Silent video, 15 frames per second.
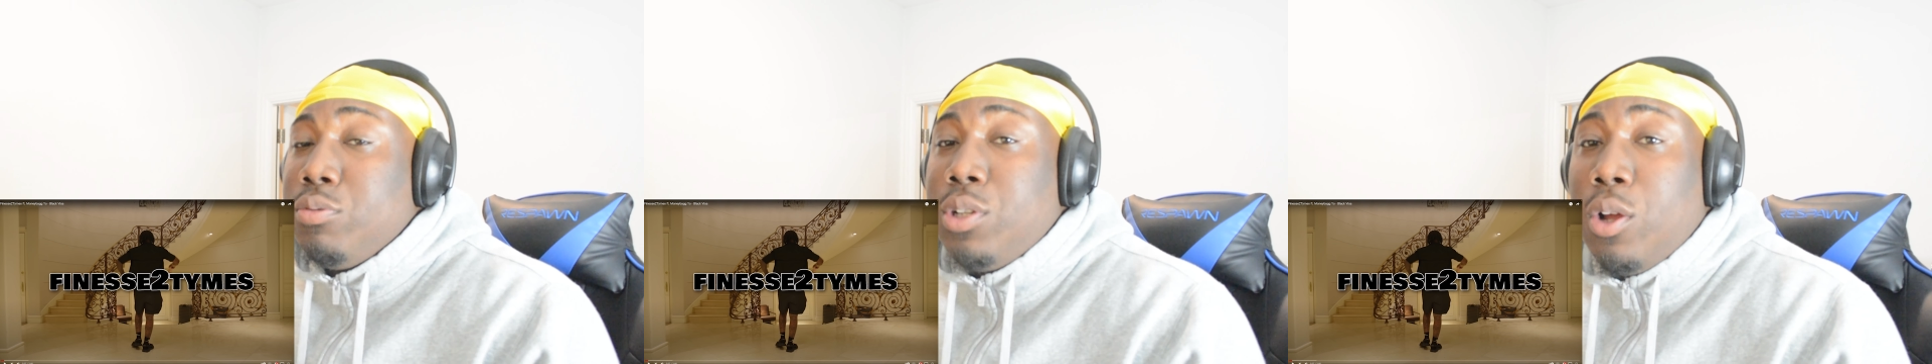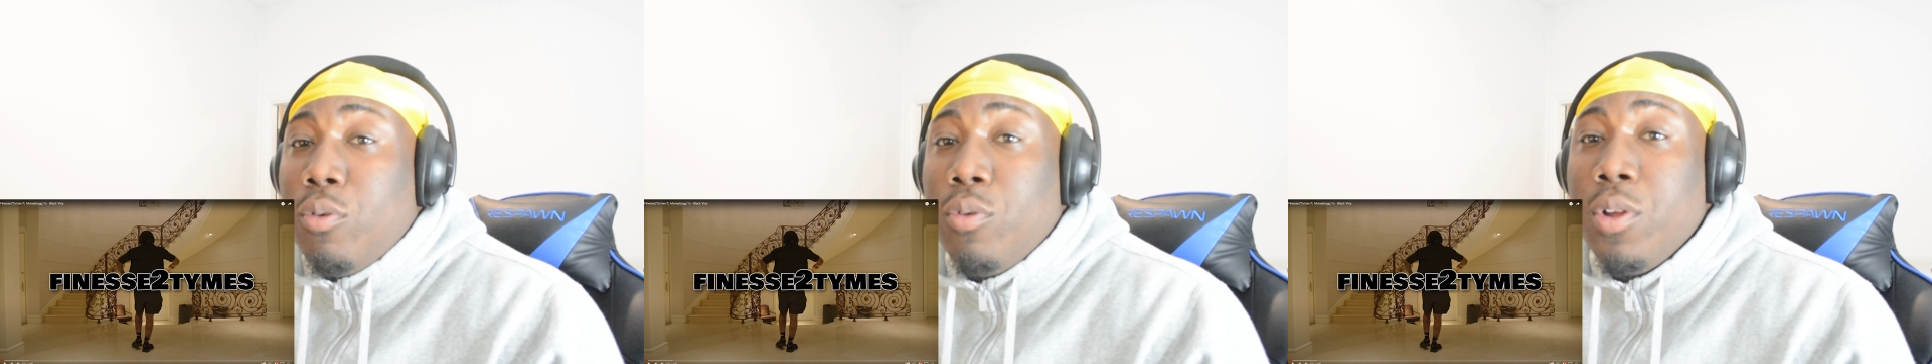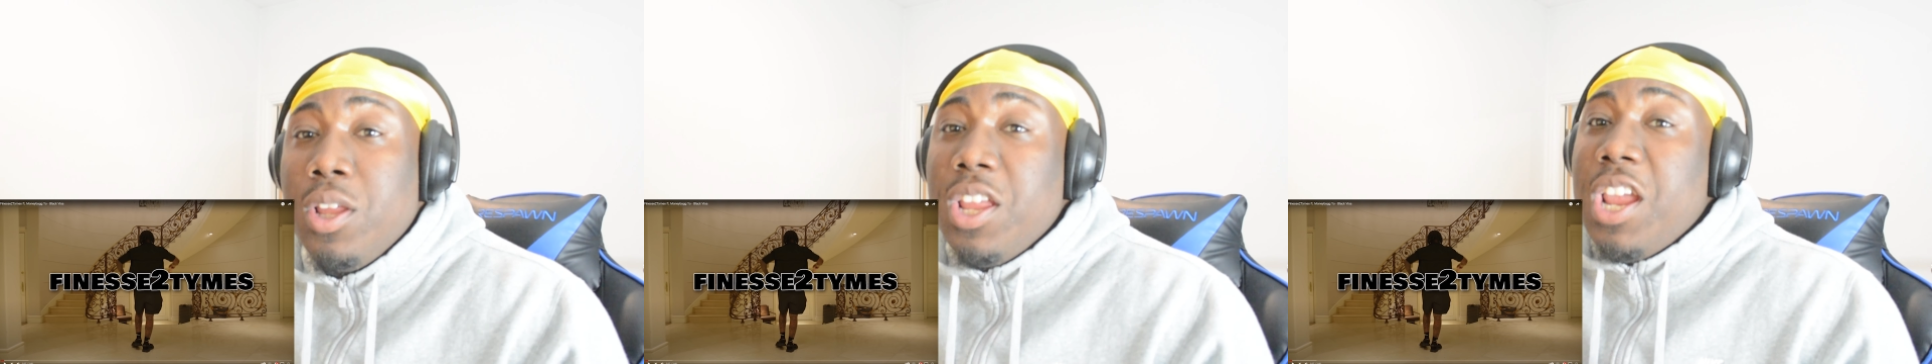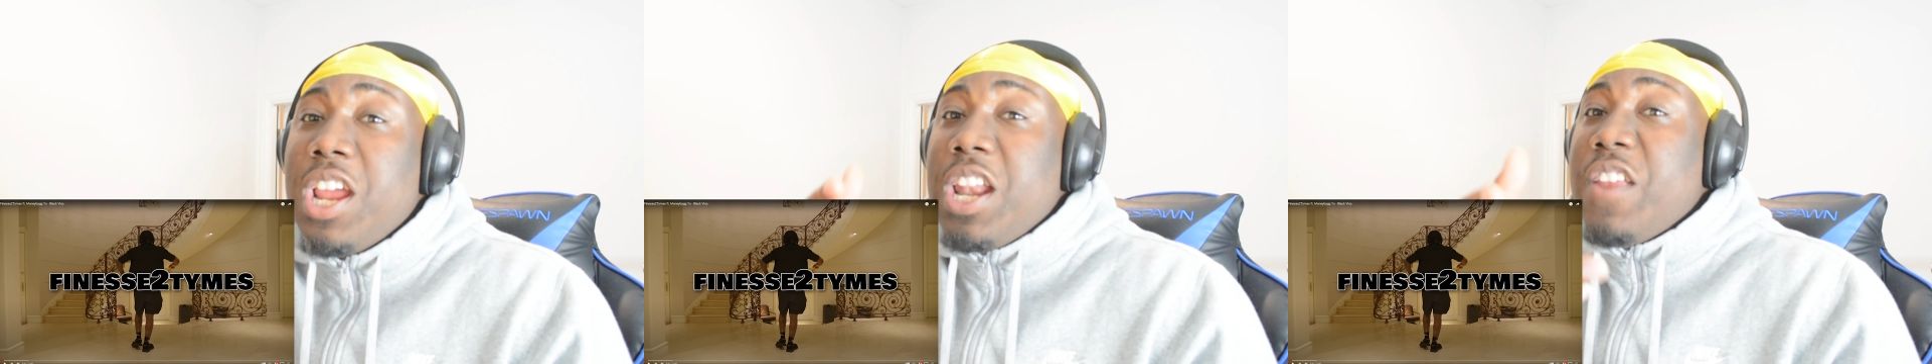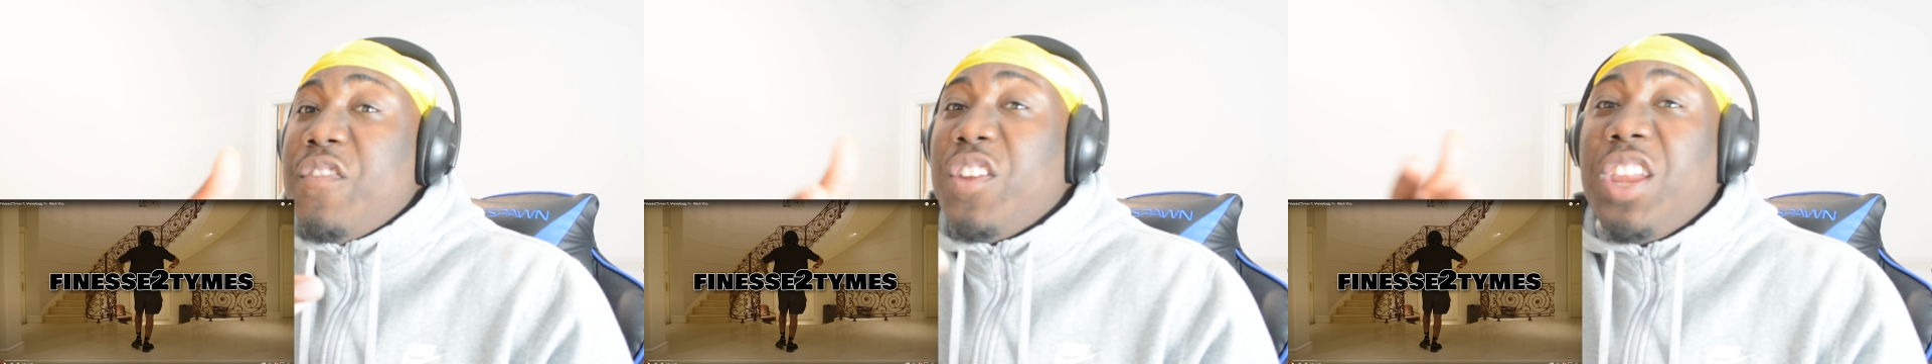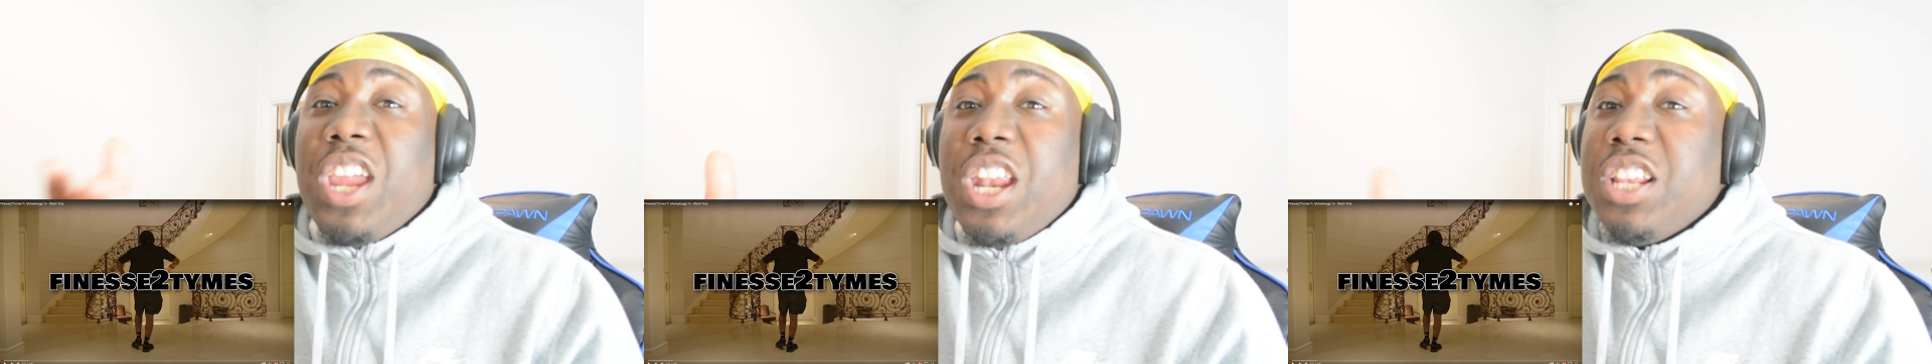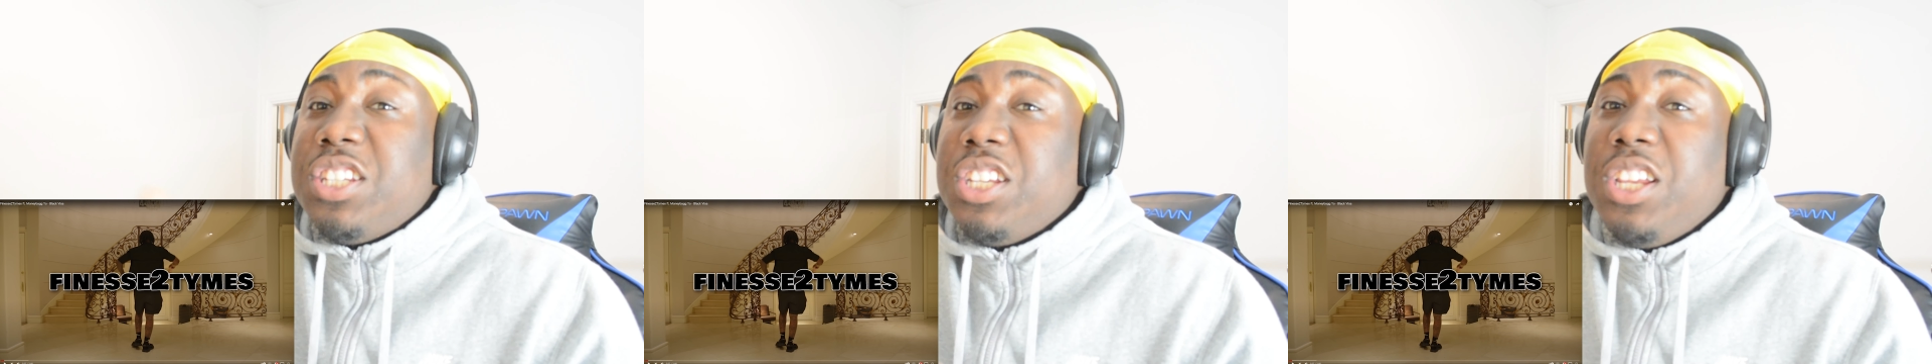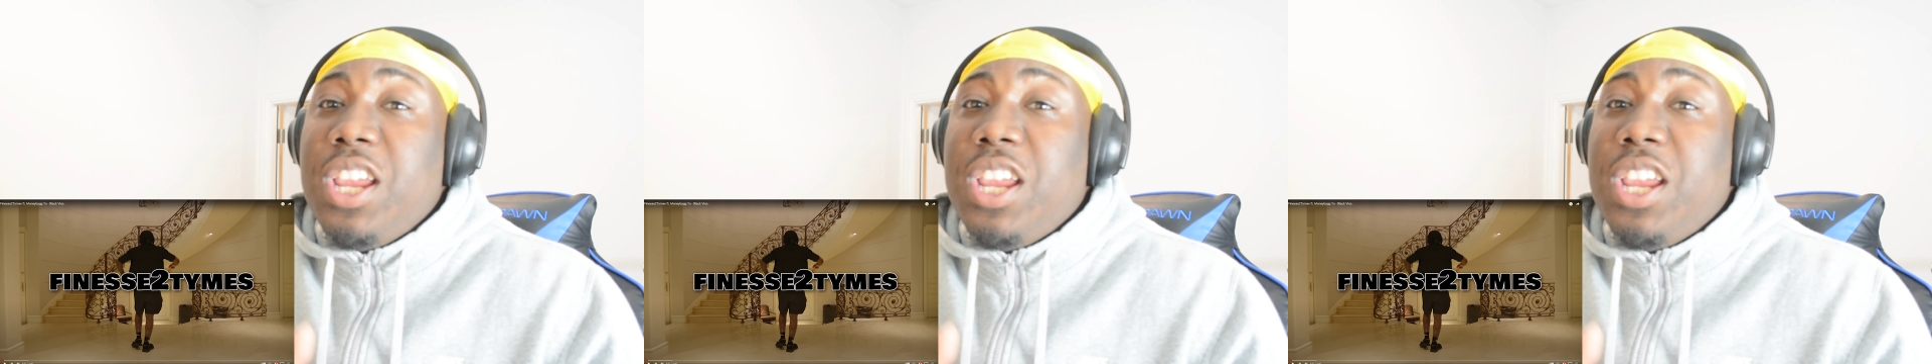don't. And if you get it, you